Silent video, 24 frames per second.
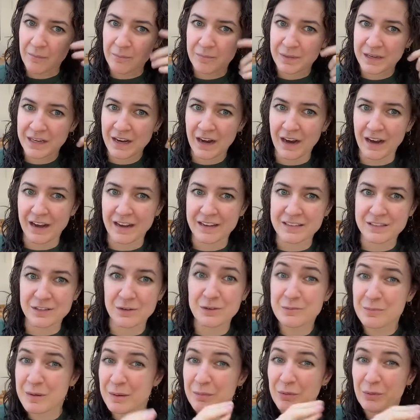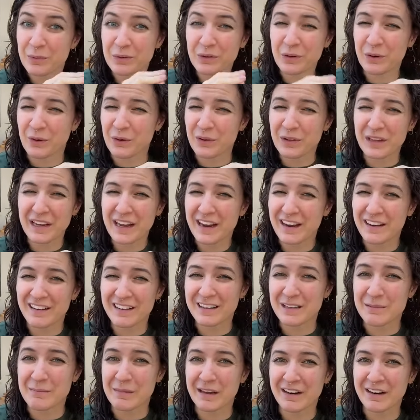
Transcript: Because those people with curly hair in the